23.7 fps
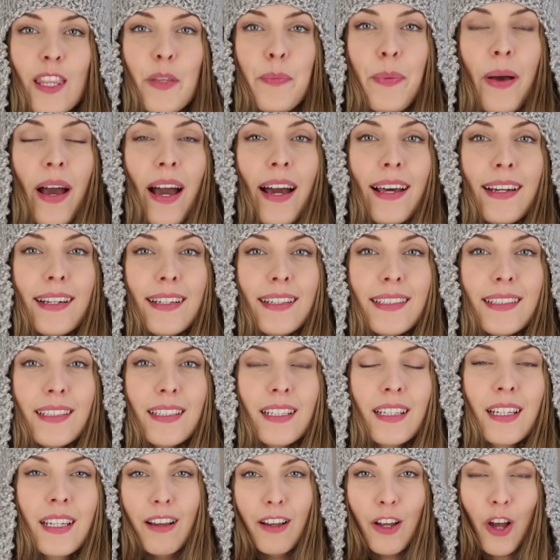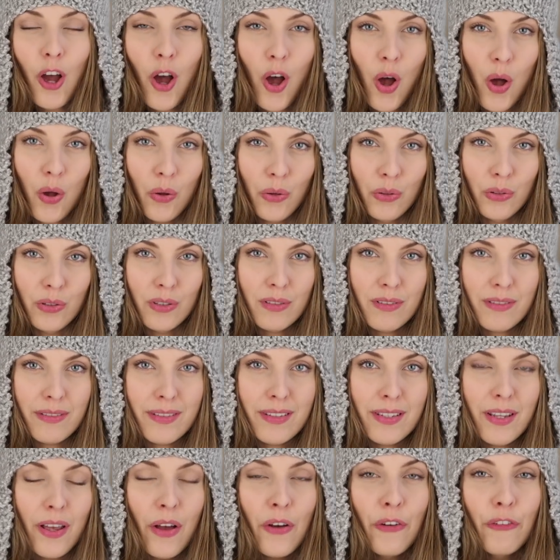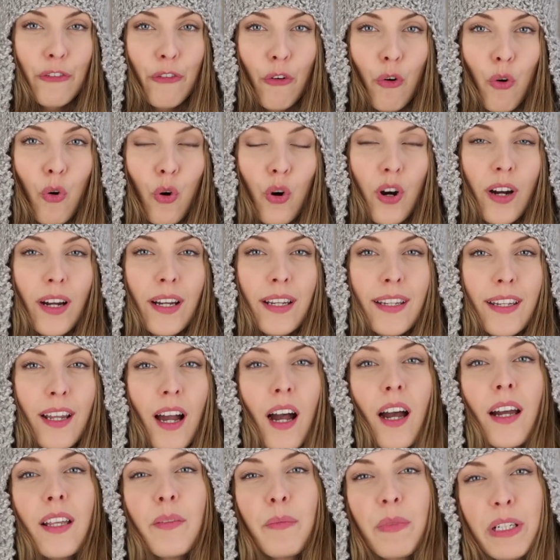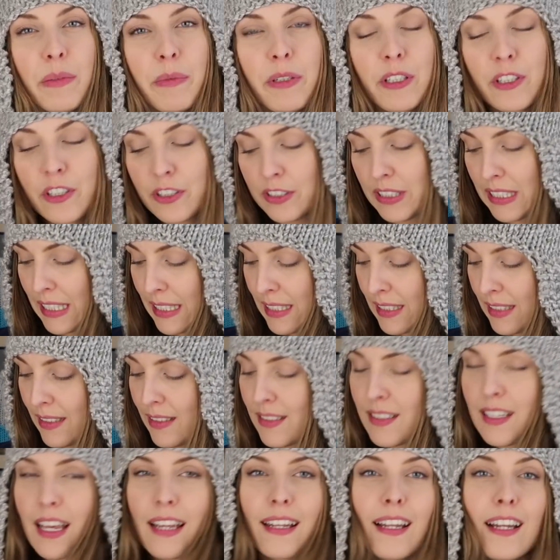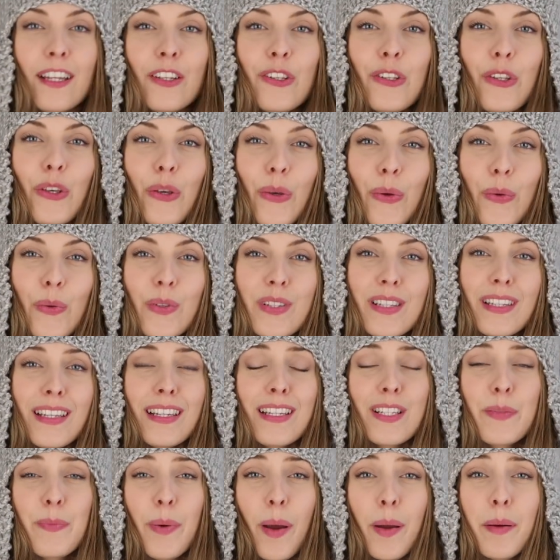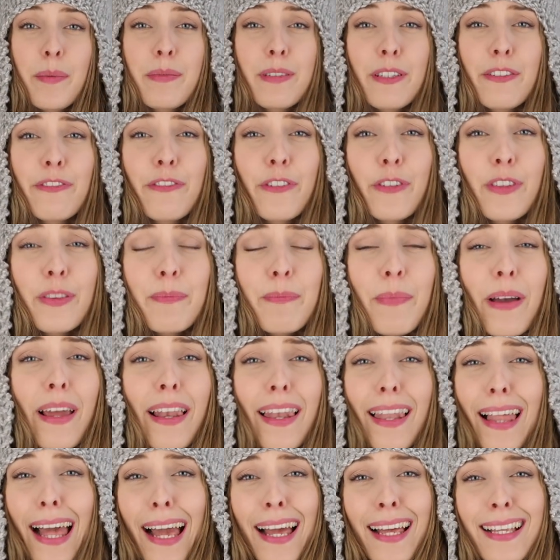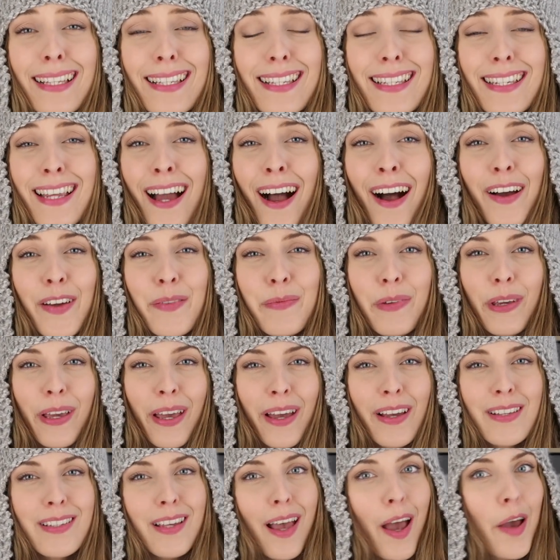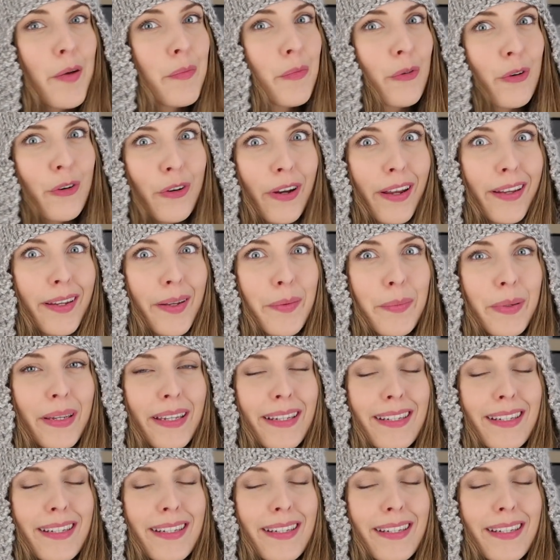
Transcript: The pattern calls for 9mm needles, and I use these probably for my last time because I upgraded